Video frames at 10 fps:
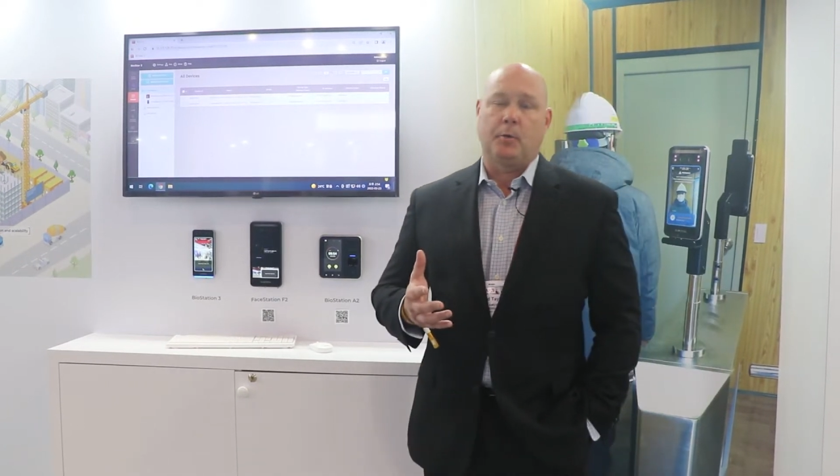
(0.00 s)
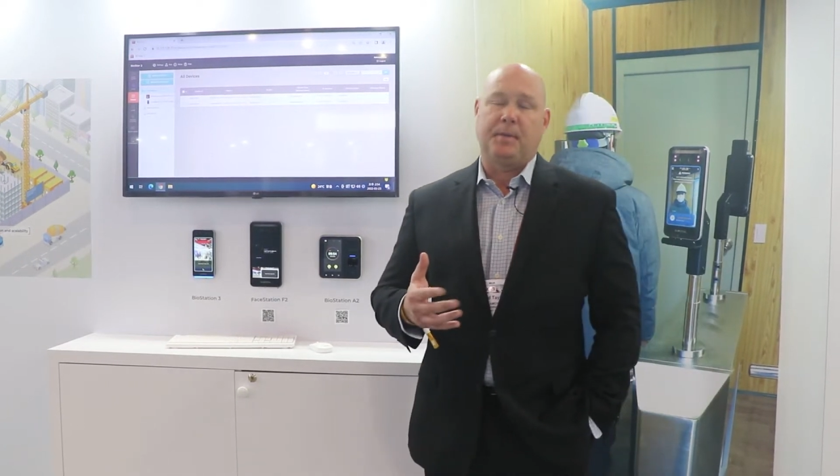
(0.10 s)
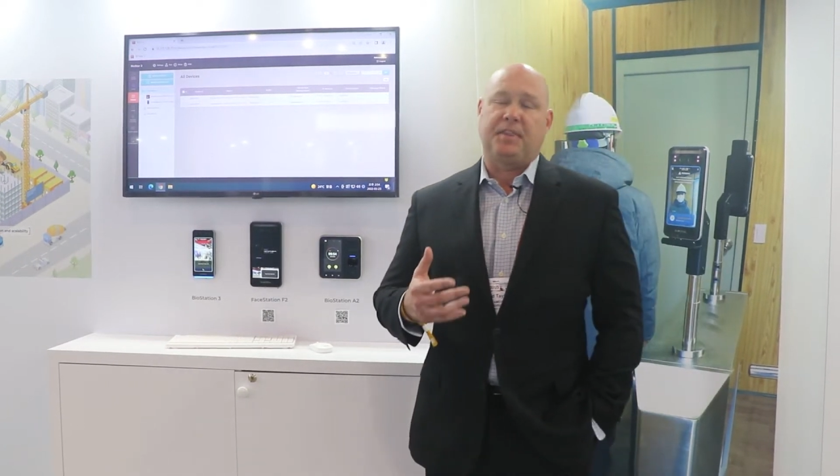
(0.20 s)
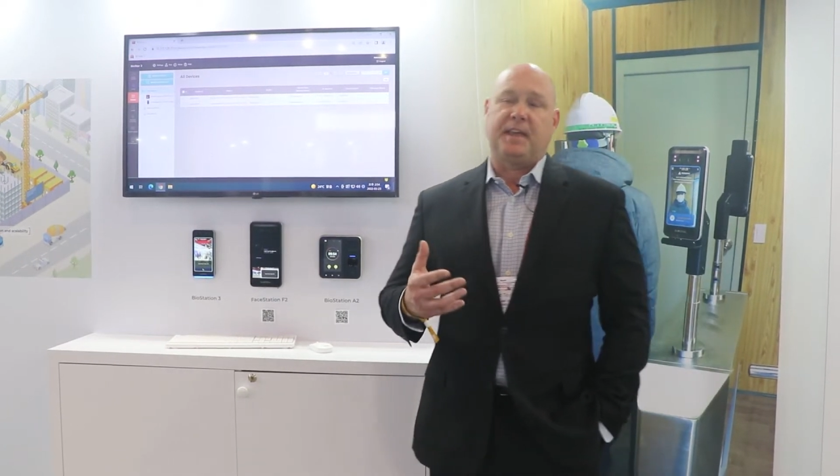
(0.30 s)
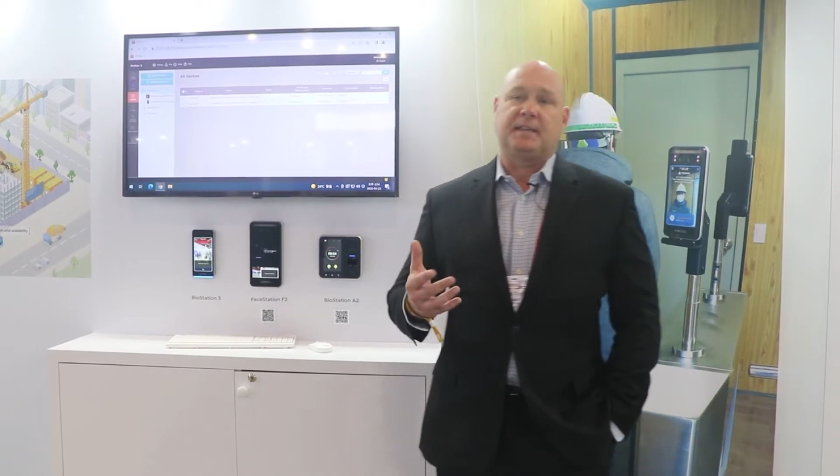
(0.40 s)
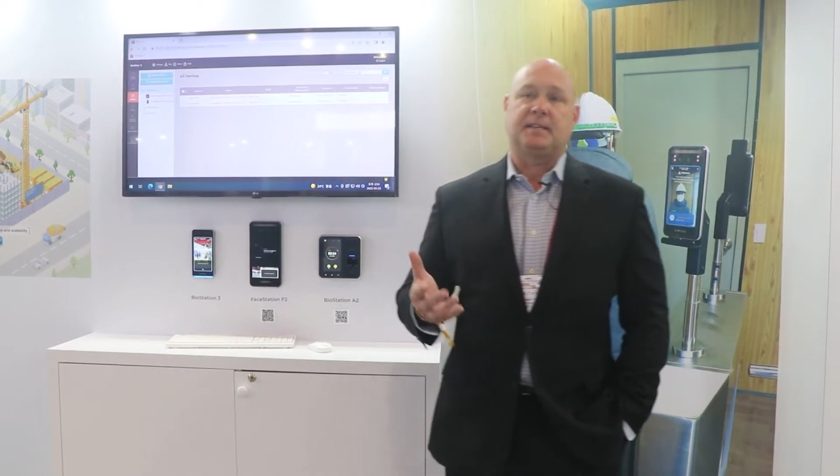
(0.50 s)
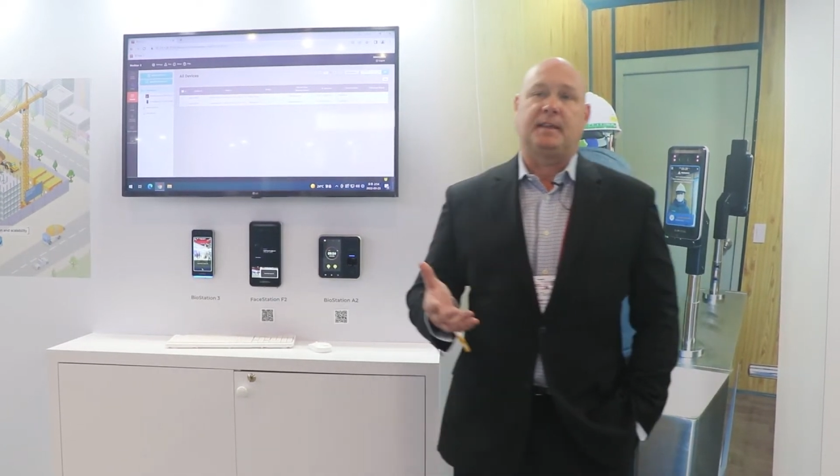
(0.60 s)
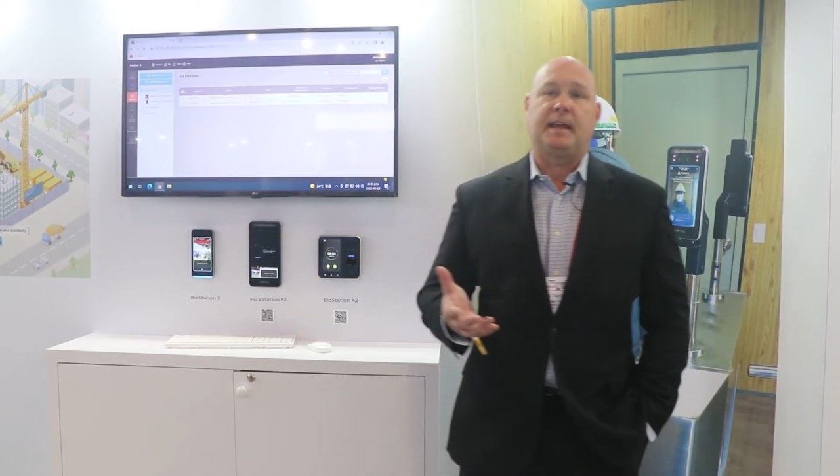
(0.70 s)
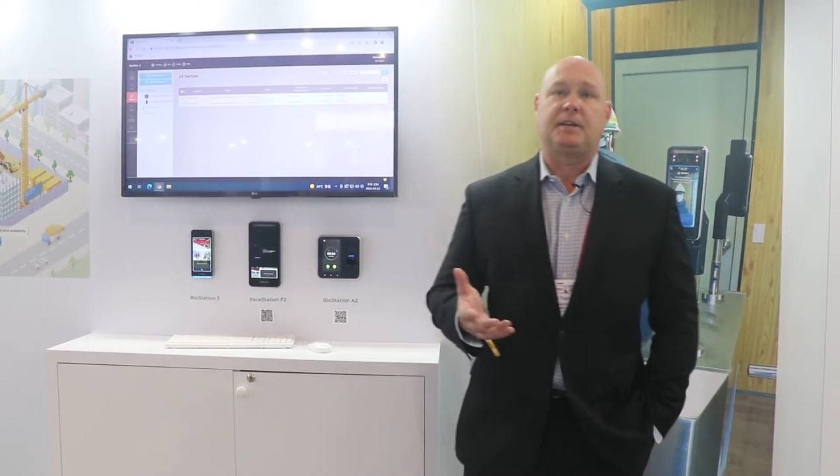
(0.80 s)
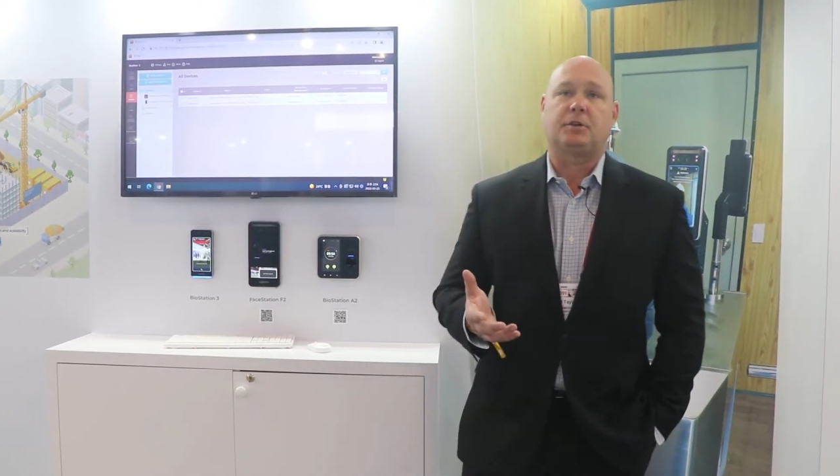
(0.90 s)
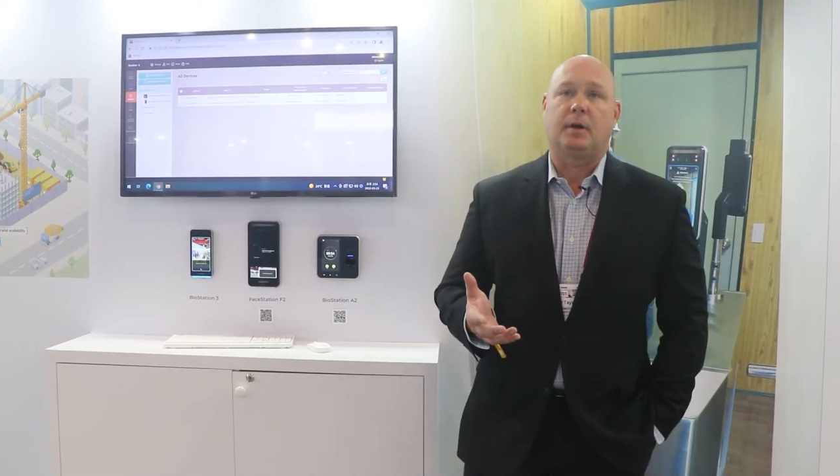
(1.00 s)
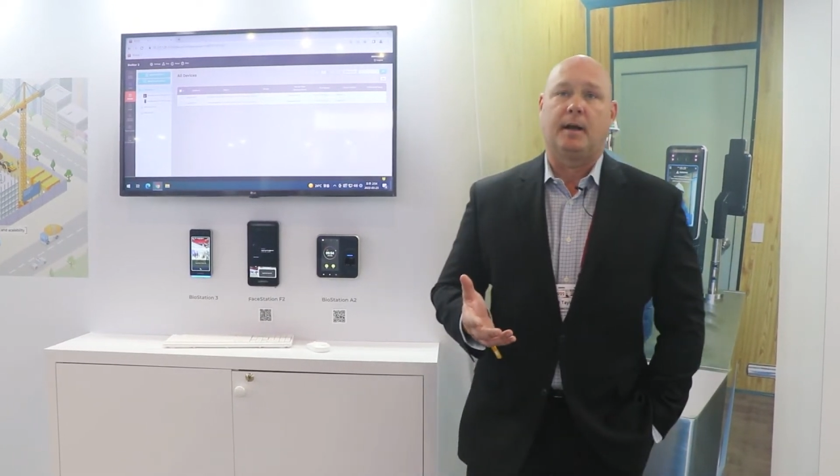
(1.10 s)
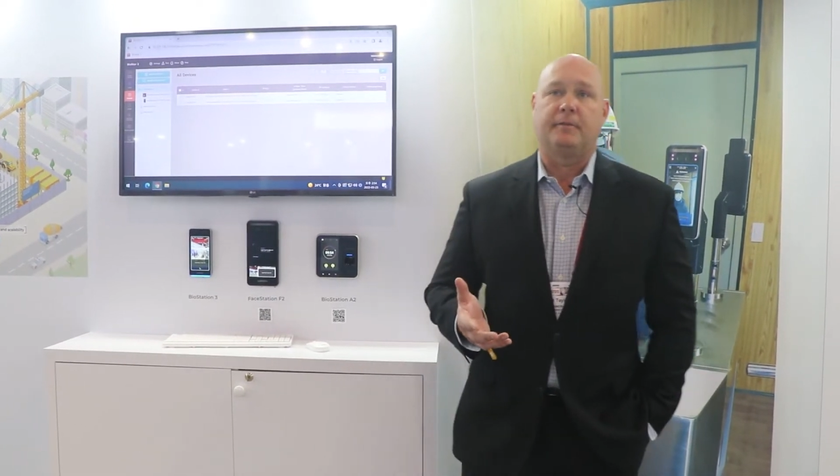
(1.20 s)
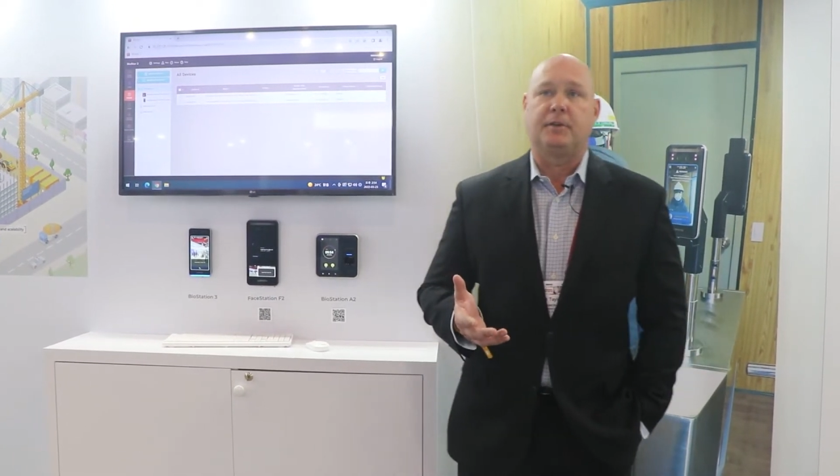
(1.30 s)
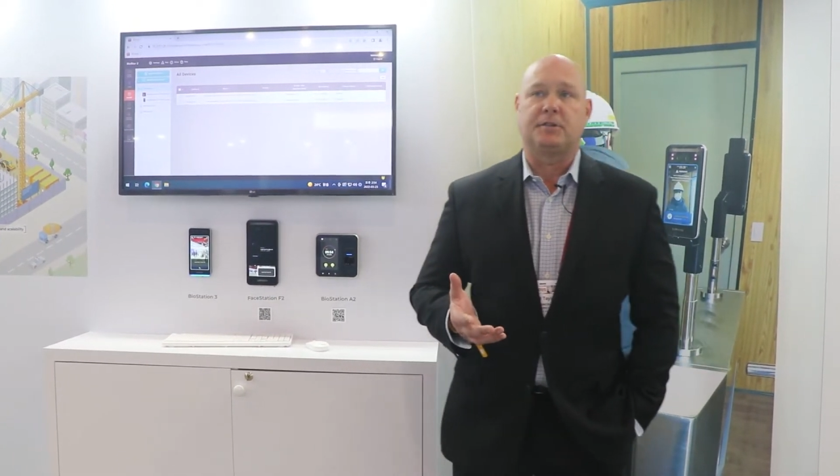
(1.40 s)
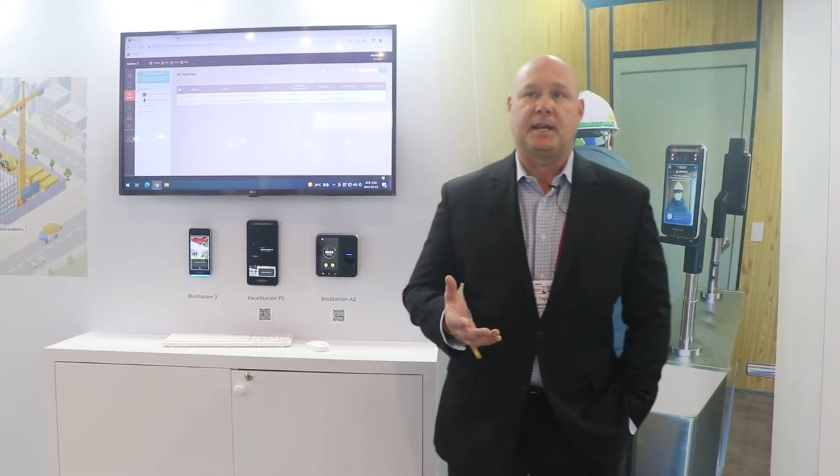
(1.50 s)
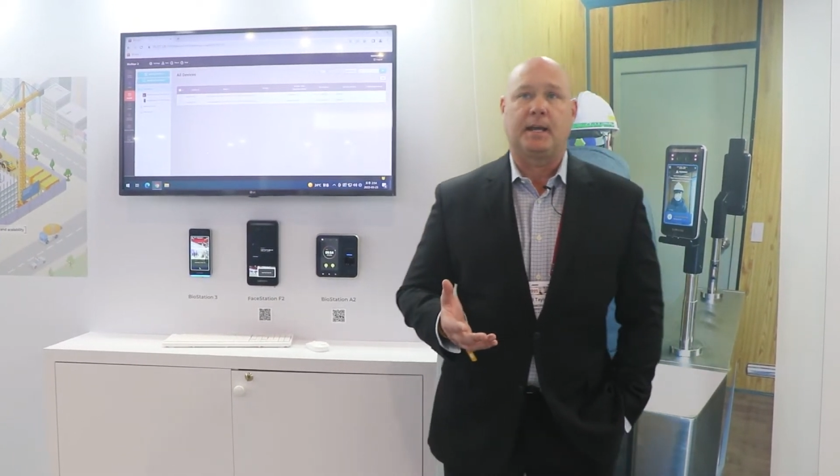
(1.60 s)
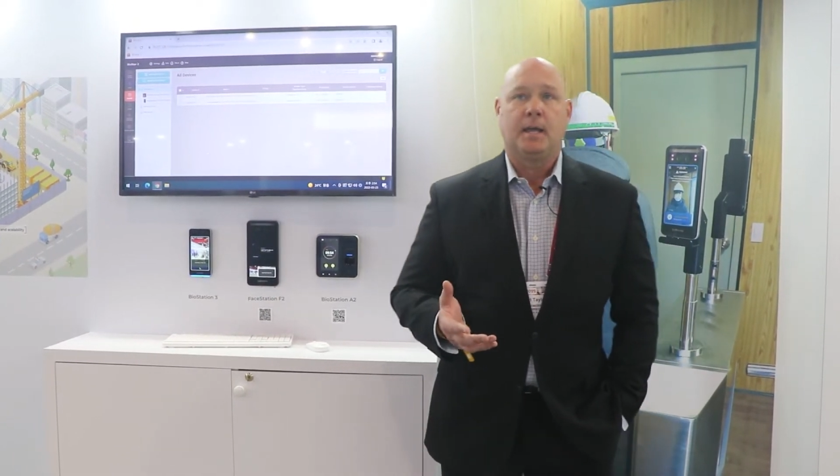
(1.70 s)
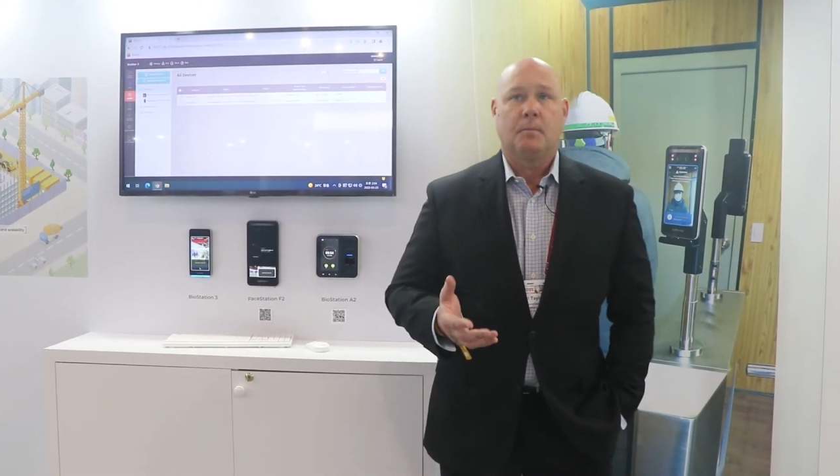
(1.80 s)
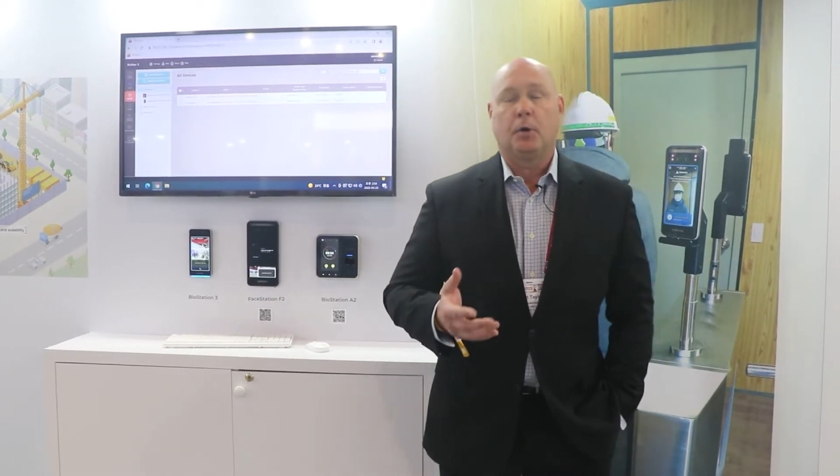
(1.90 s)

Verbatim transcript: would be things in the nature of using